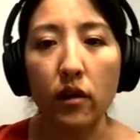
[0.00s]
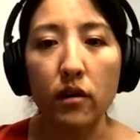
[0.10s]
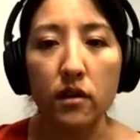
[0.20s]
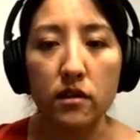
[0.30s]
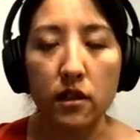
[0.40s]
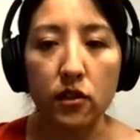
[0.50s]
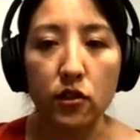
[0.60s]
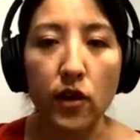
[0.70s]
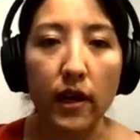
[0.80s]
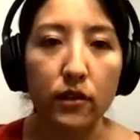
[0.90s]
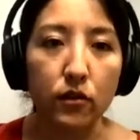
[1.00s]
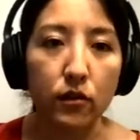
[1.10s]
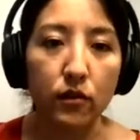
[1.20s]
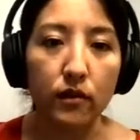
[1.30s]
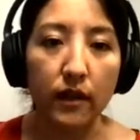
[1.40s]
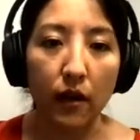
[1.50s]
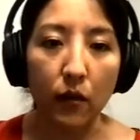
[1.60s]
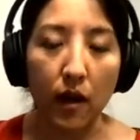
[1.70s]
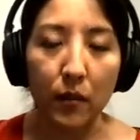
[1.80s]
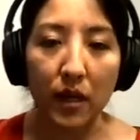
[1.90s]
we're essentially trying to
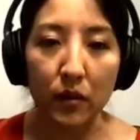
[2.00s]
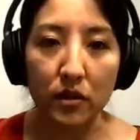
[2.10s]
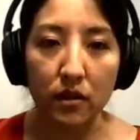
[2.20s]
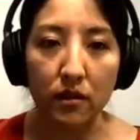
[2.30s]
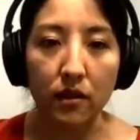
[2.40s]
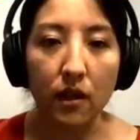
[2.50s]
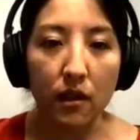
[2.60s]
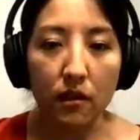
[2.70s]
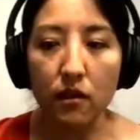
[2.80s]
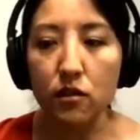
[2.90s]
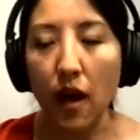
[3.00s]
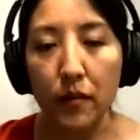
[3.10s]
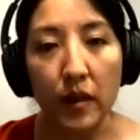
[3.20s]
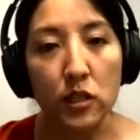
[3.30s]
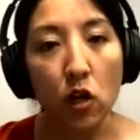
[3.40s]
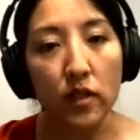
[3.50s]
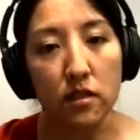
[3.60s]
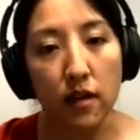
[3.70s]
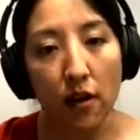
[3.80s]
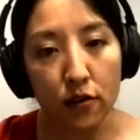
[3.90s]
now be able to optimize
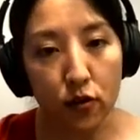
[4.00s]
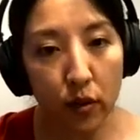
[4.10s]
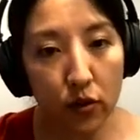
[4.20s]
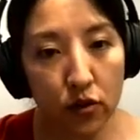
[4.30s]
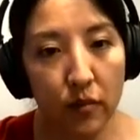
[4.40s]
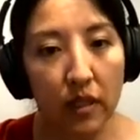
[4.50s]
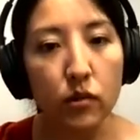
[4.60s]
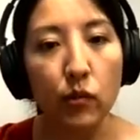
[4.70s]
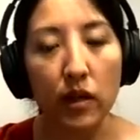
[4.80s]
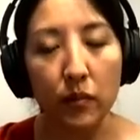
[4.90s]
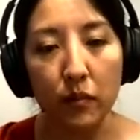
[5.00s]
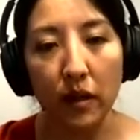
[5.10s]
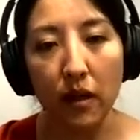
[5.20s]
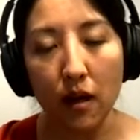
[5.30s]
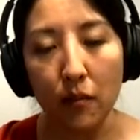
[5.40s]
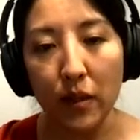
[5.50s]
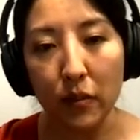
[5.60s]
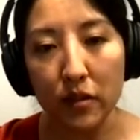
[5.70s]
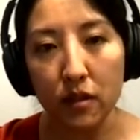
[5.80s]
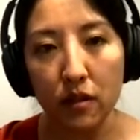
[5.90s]
over this entire distribution because we want
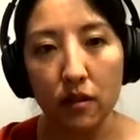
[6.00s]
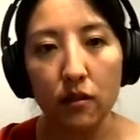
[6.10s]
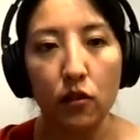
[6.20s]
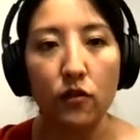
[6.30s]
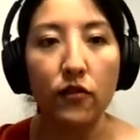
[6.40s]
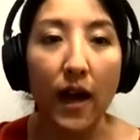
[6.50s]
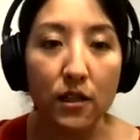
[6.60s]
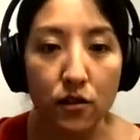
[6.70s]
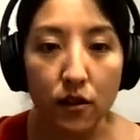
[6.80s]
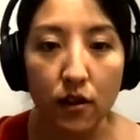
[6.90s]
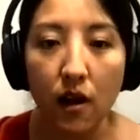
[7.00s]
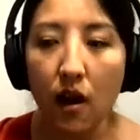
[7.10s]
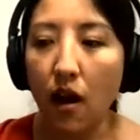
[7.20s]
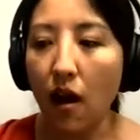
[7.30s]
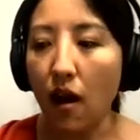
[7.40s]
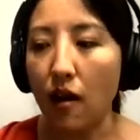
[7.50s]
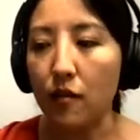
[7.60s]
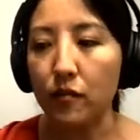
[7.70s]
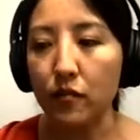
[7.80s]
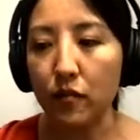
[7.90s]
to be able to learn faster
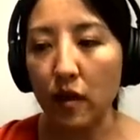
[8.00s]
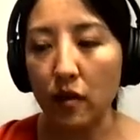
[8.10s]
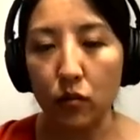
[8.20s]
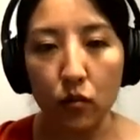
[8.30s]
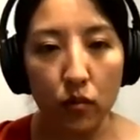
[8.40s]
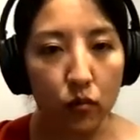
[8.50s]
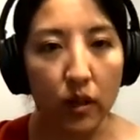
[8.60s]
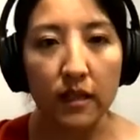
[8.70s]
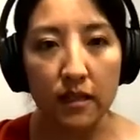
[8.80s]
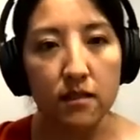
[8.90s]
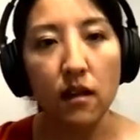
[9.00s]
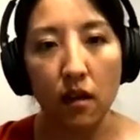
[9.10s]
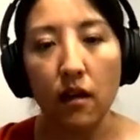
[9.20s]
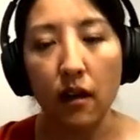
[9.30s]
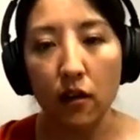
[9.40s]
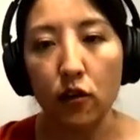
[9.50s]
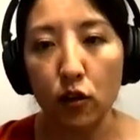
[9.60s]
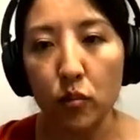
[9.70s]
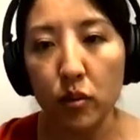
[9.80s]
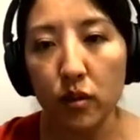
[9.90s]
in this
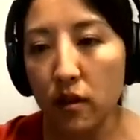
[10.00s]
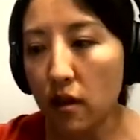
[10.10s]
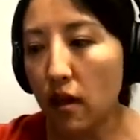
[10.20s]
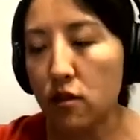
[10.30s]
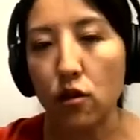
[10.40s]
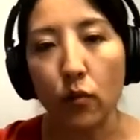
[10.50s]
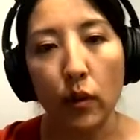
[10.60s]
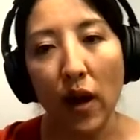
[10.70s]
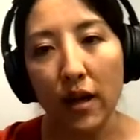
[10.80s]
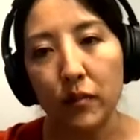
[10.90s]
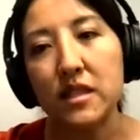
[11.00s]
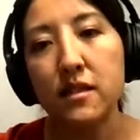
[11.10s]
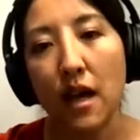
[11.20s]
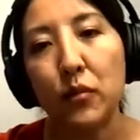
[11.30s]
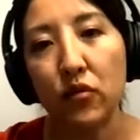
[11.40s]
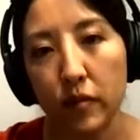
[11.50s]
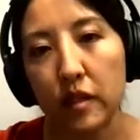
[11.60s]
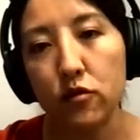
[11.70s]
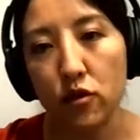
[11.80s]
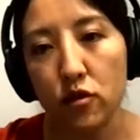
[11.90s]
inner loop. And so we randomly sample
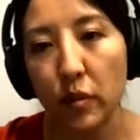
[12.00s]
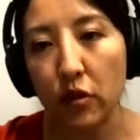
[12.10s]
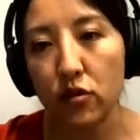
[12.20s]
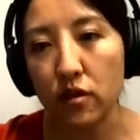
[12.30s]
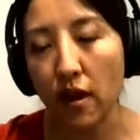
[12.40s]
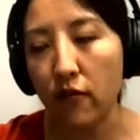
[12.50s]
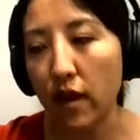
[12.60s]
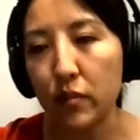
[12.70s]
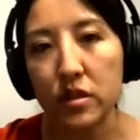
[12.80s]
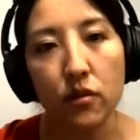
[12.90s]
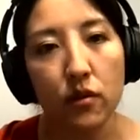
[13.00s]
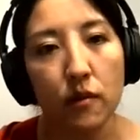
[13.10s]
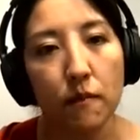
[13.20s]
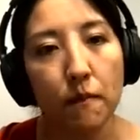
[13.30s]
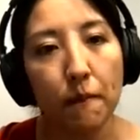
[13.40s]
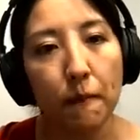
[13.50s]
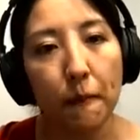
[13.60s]
from this distribution every episode.